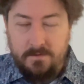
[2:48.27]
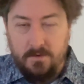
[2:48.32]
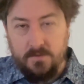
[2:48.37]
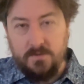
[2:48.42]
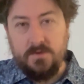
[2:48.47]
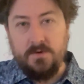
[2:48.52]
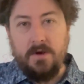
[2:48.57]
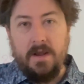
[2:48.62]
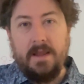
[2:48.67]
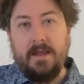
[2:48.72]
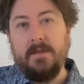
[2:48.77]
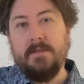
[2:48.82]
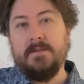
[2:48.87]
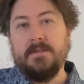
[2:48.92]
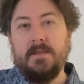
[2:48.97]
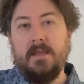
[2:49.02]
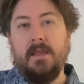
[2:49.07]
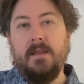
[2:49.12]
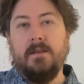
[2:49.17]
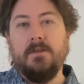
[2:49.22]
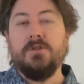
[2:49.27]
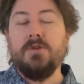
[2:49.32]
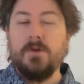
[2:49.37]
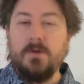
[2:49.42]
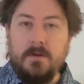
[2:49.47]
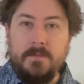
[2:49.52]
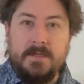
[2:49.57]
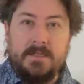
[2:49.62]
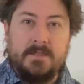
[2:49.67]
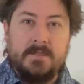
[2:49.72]
Those are hands in
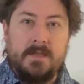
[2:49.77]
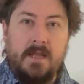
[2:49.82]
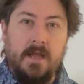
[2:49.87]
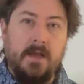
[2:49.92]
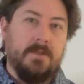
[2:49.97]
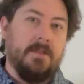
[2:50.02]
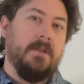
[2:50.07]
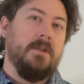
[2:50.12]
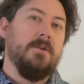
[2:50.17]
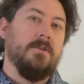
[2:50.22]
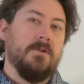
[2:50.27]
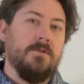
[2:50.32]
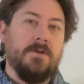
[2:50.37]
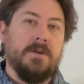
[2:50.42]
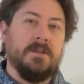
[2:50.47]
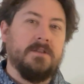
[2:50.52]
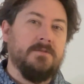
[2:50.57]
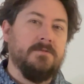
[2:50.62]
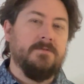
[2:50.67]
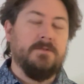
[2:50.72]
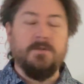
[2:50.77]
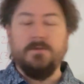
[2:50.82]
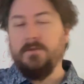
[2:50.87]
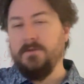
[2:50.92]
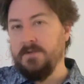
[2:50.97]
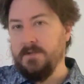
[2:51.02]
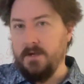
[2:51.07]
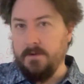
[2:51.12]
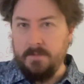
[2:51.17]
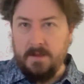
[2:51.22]
tournament style that you're going to fold.
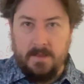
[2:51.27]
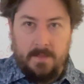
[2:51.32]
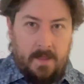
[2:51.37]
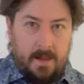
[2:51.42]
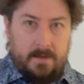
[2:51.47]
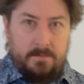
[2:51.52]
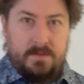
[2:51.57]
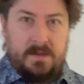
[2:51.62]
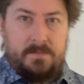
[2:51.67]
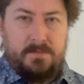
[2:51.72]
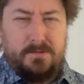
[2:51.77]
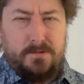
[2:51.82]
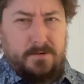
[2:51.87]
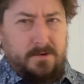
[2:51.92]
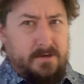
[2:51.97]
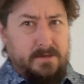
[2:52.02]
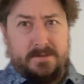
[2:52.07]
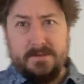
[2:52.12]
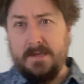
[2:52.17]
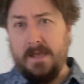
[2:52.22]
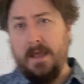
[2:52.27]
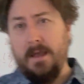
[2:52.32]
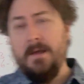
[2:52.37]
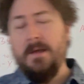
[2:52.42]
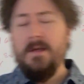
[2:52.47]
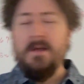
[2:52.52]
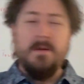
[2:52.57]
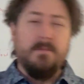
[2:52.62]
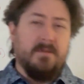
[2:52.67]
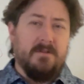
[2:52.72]
There's going to be a lot of people who are going to say,
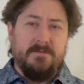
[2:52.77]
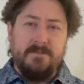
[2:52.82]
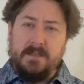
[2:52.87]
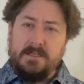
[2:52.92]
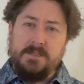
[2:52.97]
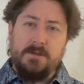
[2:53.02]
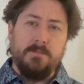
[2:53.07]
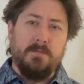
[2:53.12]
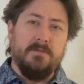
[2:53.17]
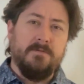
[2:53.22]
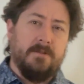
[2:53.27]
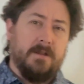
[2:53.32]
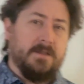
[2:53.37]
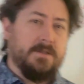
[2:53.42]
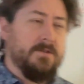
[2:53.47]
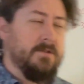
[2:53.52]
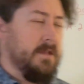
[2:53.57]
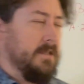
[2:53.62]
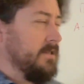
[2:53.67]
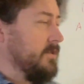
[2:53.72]
Professor, that's